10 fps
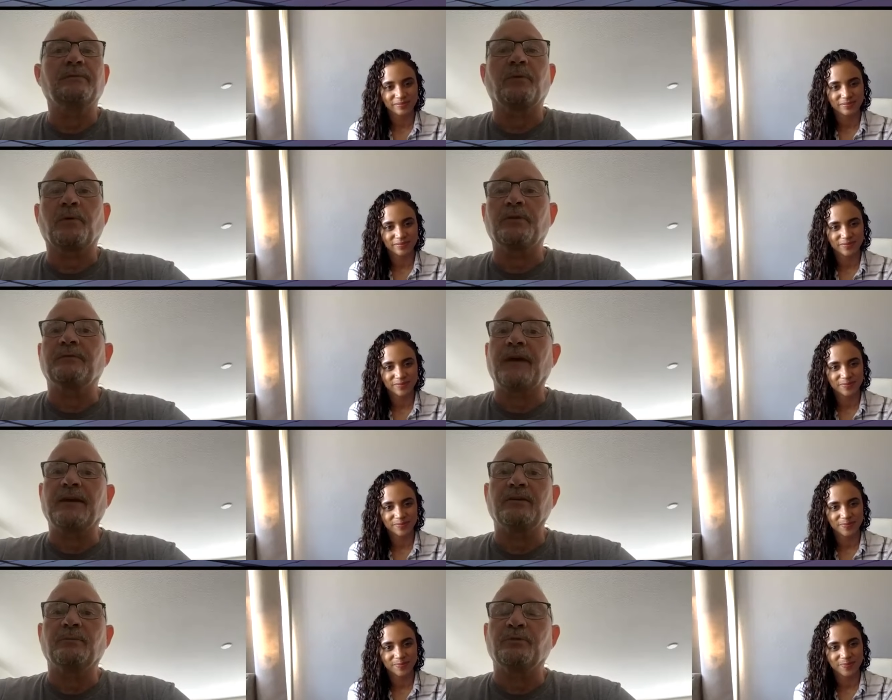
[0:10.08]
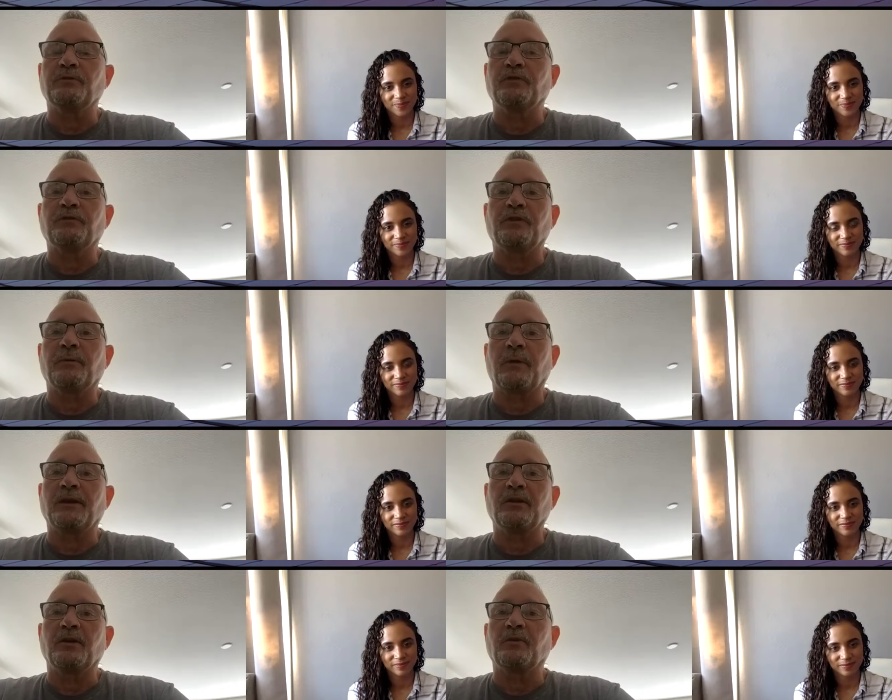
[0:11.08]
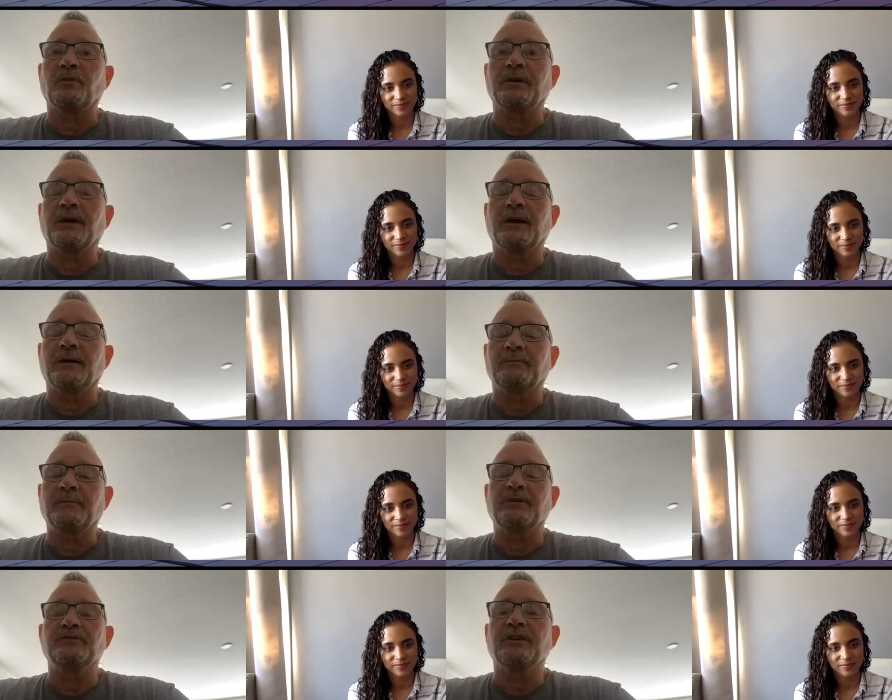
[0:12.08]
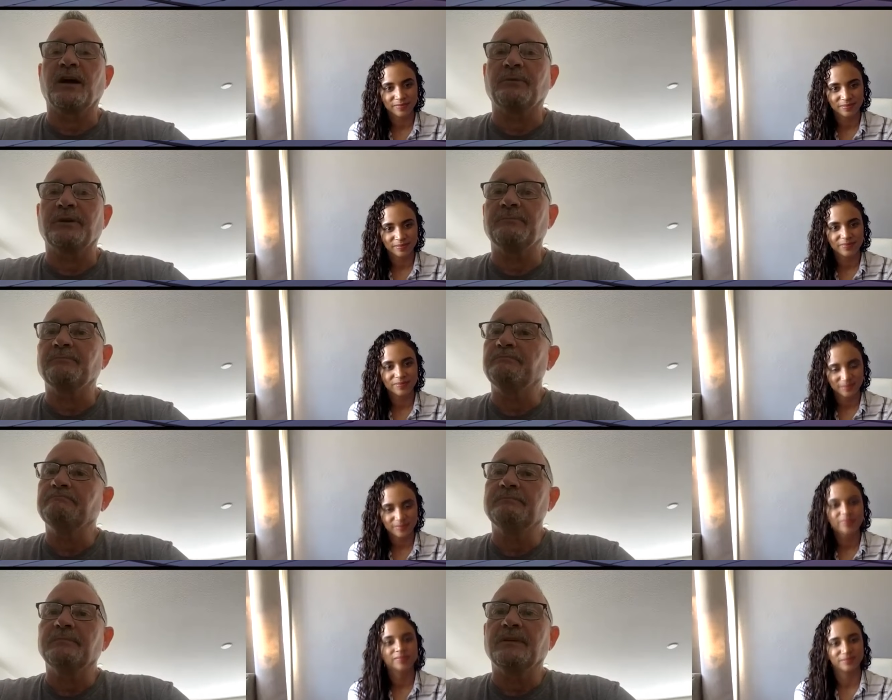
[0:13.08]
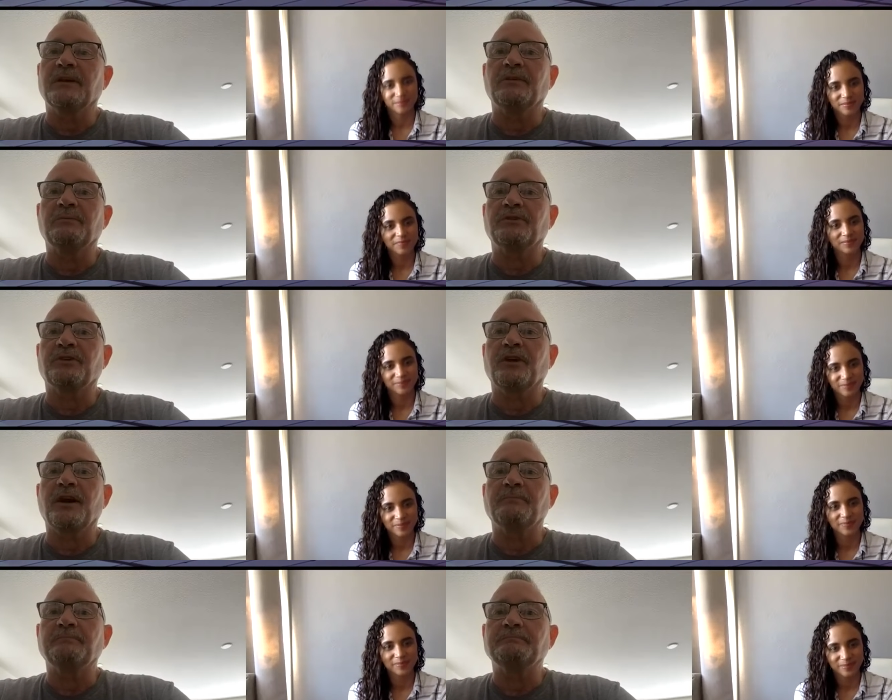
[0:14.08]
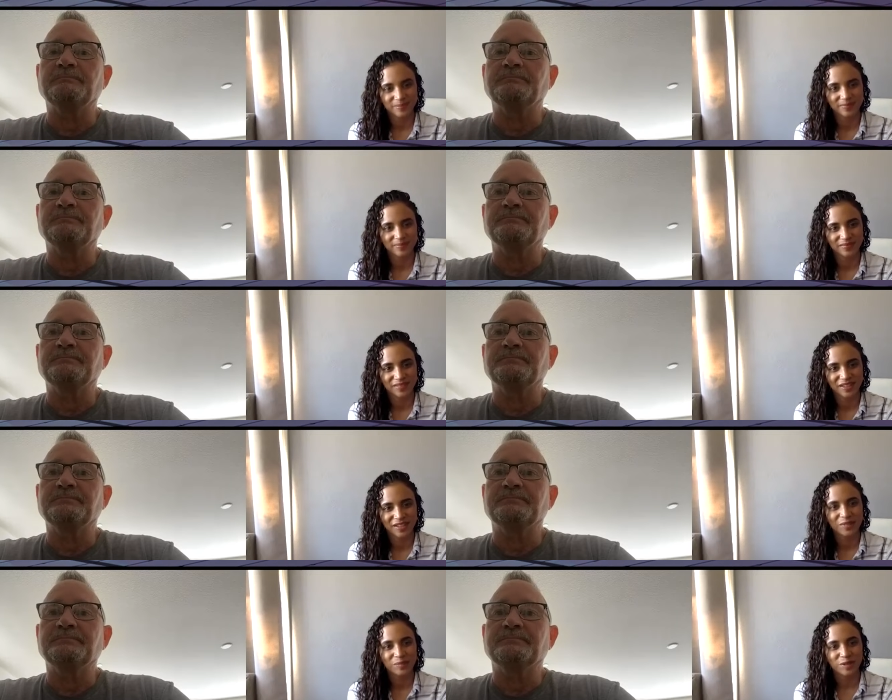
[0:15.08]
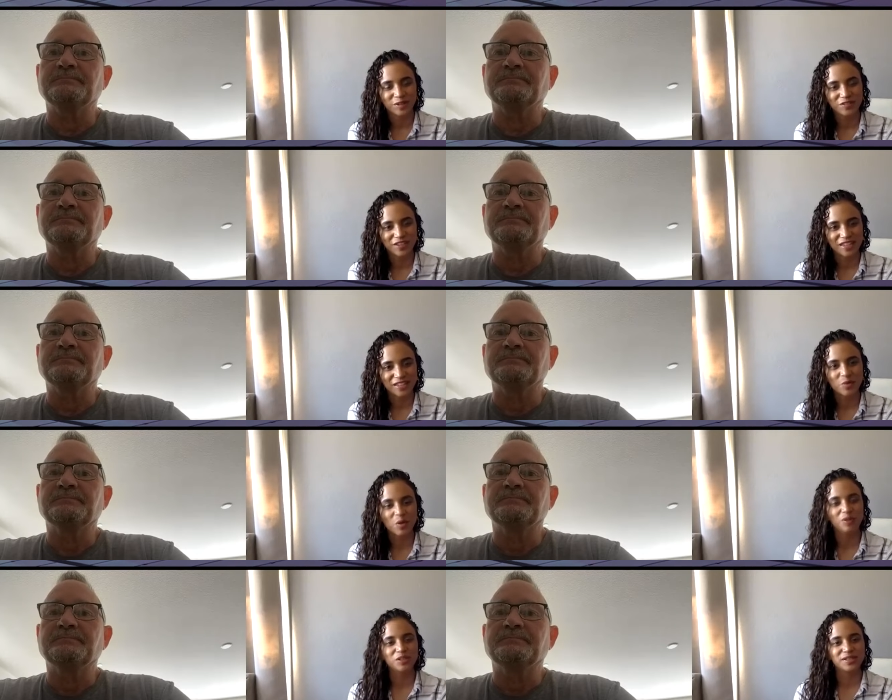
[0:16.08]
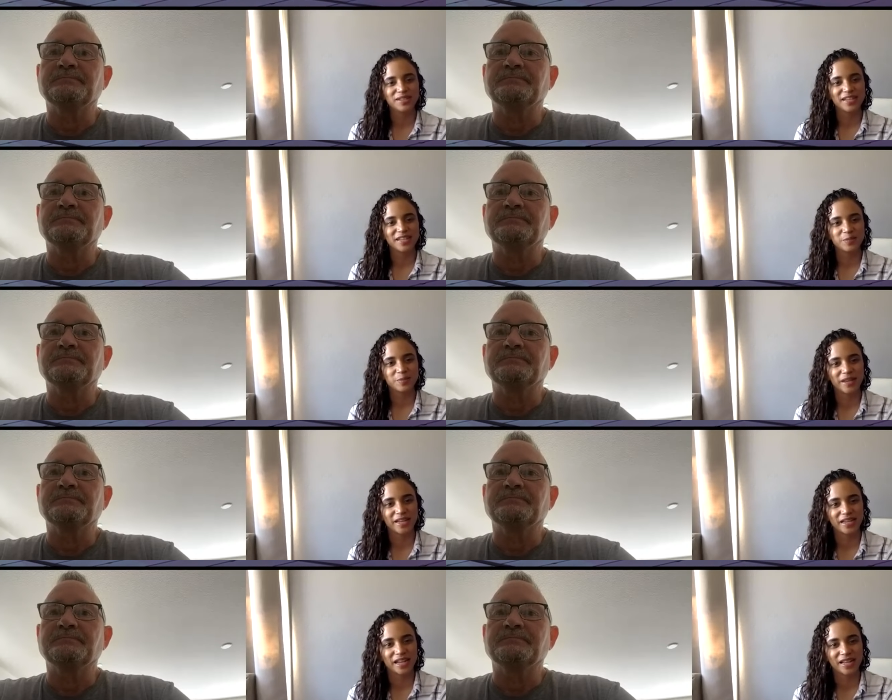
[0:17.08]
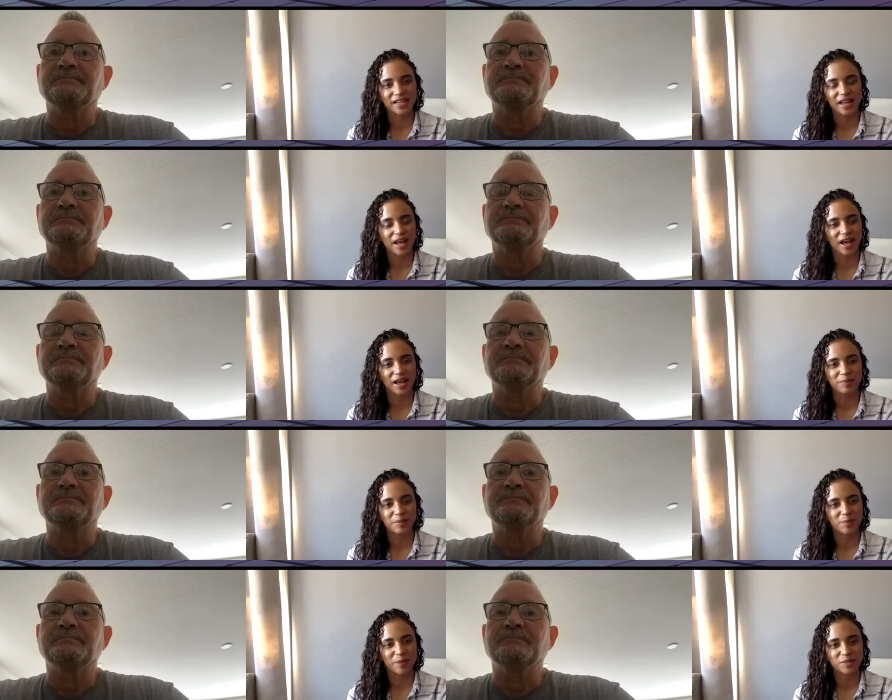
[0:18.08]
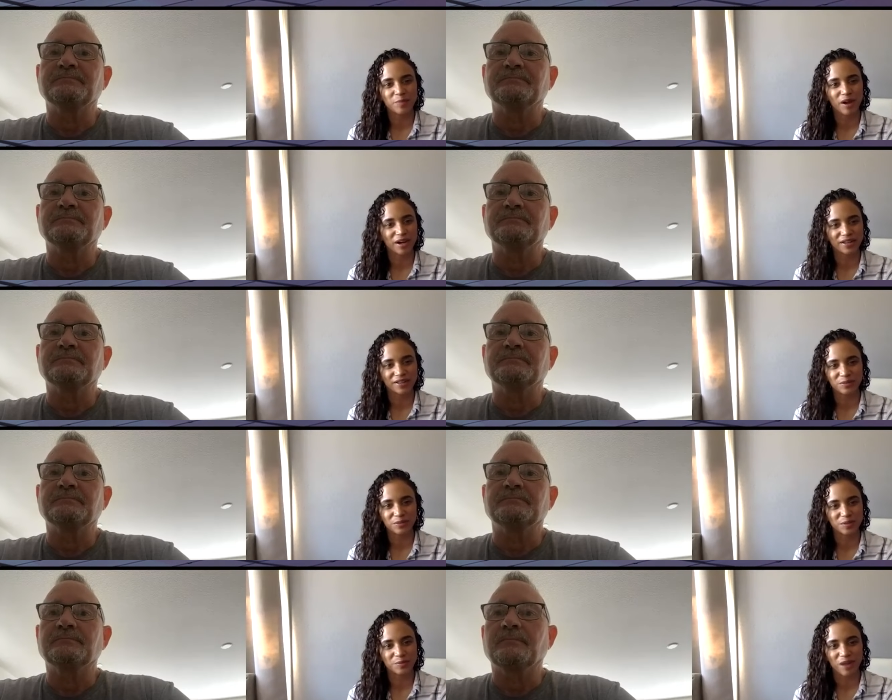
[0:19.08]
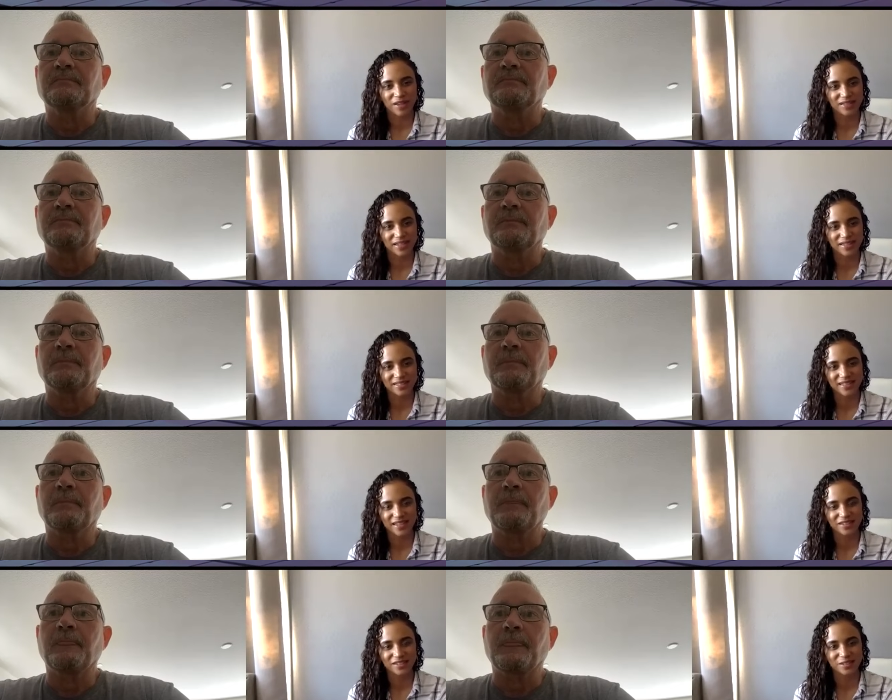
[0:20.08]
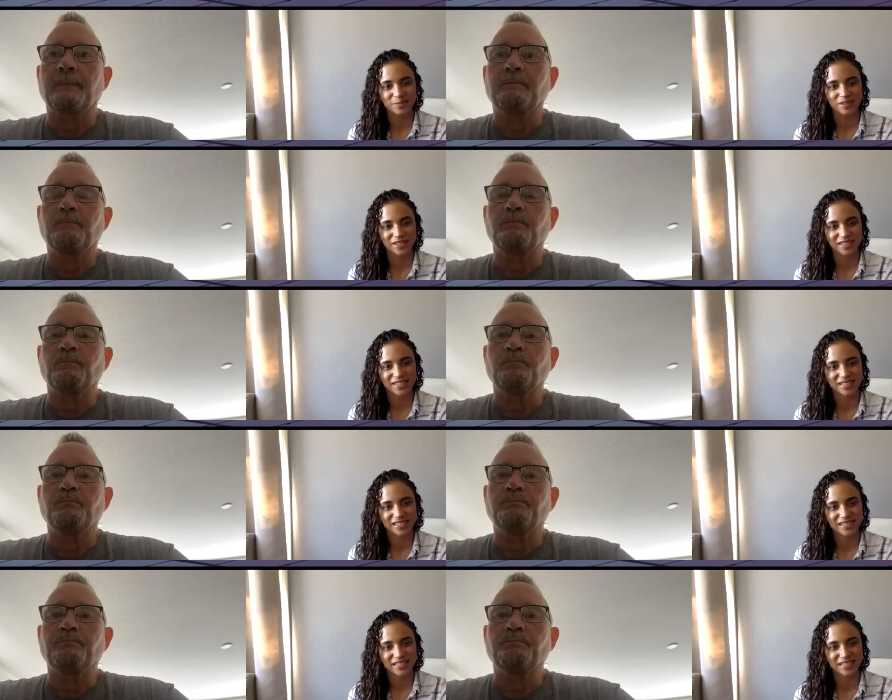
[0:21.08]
Speaker 1: for the final approval from our local uh, energy company and be turned on.
Speaker 2: Perfect. What would you say has been uh, the best part through this process? How's your experience?